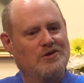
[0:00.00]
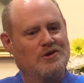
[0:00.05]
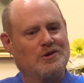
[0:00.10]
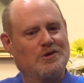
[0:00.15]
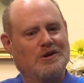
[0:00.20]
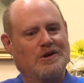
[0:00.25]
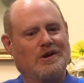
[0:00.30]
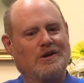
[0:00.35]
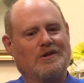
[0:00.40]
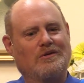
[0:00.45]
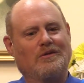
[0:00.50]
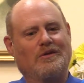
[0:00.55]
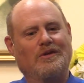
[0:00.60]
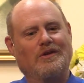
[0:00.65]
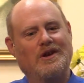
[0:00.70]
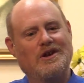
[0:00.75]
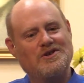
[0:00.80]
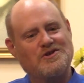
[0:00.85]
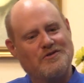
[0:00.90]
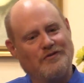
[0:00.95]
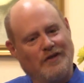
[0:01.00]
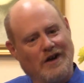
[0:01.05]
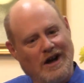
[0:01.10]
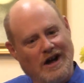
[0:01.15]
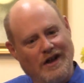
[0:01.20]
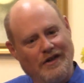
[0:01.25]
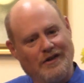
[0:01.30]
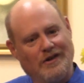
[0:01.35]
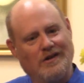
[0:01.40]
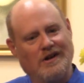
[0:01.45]
took his
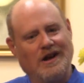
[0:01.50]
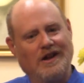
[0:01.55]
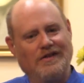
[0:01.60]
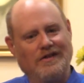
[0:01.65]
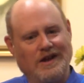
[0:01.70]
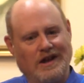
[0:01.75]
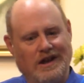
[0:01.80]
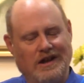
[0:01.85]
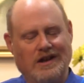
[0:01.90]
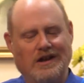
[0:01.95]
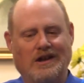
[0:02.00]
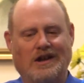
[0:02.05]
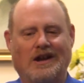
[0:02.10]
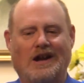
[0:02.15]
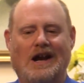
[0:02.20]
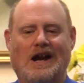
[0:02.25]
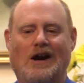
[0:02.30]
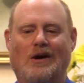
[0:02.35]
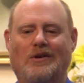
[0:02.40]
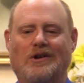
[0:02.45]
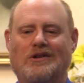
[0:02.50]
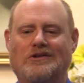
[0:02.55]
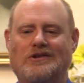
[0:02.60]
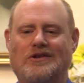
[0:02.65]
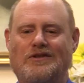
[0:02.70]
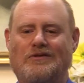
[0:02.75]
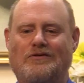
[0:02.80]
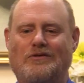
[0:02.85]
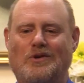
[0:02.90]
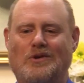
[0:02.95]
father and the king out into
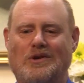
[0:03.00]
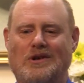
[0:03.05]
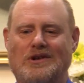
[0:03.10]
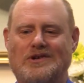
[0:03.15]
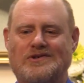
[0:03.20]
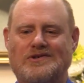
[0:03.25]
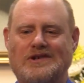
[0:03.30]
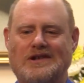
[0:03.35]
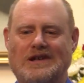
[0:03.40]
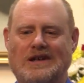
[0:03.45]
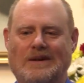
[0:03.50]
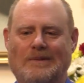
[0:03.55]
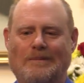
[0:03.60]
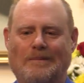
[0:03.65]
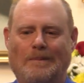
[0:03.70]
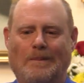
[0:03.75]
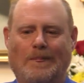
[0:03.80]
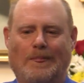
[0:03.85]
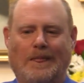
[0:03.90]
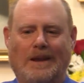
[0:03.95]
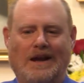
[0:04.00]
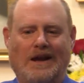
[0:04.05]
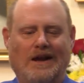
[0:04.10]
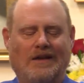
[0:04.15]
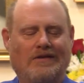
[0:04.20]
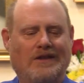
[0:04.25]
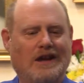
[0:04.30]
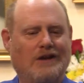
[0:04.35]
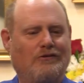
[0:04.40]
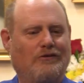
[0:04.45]
the forest.
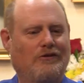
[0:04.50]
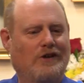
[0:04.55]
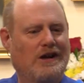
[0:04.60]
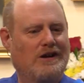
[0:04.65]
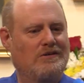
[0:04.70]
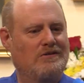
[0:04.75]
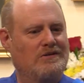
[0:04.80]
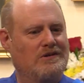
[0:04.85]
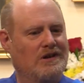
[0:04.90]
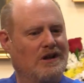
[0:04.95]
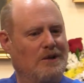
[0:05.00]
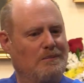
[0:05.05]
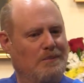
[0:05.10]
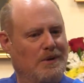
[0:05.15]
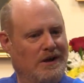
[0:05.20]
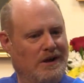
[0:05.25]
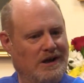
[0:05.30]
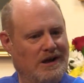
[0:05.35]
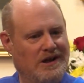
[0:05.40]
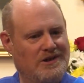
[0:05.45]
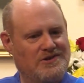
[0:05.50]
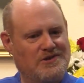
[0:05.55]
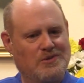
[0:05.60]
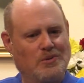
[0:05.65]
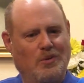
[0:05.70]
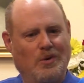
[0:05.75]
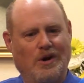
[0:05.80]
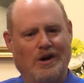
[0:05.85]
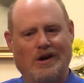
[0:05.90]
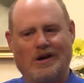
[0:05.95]
And they found a place
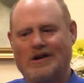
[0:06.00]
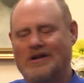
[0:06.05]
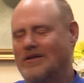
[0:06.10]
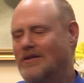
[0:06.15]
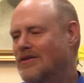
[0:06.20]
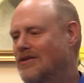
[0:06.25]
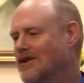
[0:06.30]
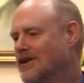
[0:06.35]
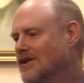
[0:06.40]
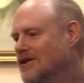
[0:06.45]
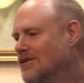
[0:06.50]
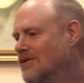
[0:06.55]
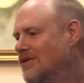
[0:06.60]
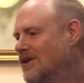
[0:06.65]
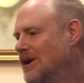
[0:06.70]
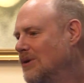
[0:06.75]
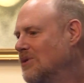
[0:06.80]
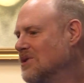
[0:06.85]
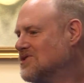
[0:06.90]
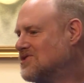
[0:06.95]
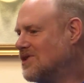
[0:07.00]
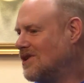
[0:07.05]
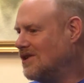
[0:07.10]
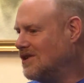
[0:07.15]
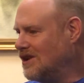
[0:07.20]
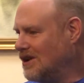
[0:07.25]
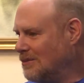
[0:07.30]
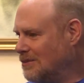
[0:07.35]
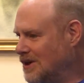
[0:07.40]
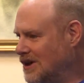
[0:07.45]
where there was a
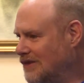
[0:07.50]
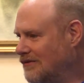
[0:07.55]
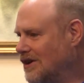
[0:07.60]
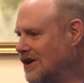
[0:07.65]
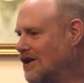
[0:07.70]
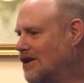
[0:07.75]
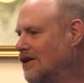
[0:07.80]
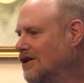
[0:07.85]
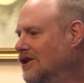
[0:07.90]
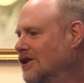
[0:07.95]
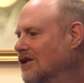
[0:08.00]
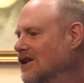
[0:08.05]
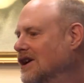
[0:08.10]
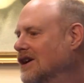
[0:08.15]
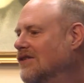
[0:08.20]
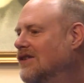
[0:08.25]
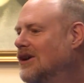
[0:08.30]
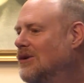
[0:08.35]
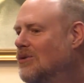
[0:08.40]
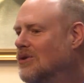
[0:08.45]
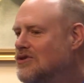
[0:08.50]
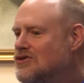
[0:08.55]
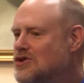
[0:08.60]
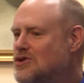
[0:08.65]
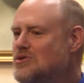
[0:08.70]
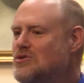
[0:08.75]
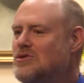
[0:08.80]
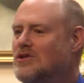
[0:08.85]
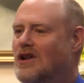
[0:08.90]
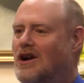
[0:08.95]
little bit of a clearing. There were
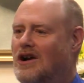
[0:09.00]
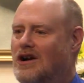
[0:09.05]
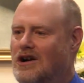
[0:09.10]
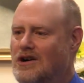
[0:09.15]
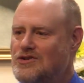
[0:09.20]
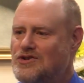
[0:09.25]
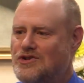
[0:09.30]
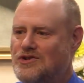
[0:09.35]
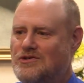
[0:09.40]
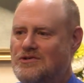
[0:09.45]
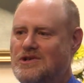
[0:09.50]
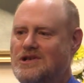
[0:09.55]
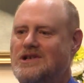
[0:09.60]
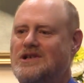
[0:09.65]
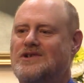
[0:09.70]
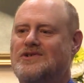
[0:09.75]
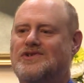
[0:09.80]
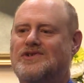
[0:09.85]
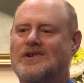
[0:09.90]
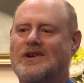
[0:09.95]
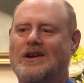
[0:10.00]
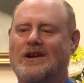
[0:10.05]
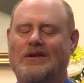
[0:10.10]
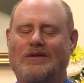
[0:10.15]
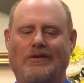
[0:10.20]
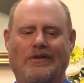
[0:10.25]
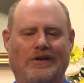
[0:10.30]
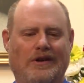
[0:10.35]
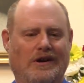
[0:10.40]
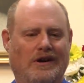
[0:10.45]
2 large trees
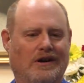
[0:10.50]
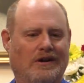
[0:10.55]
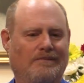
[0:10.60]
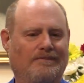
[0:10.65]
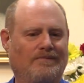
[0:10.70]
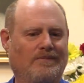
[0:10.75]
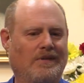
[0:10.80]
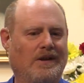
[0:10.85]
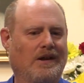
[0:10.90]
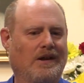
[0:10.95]
there.